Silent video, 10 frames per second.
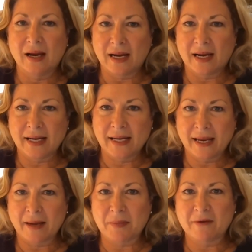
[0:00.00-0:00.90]
I
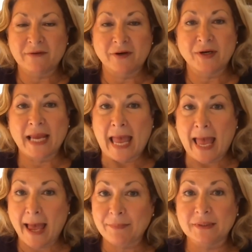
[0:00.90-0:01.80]
am a very
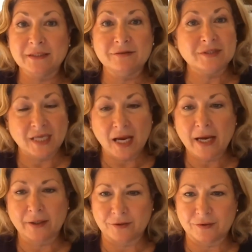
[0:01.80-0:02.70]
happily
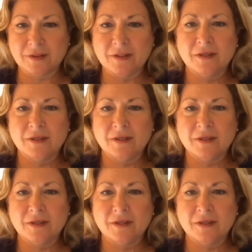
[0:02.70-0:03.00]
retired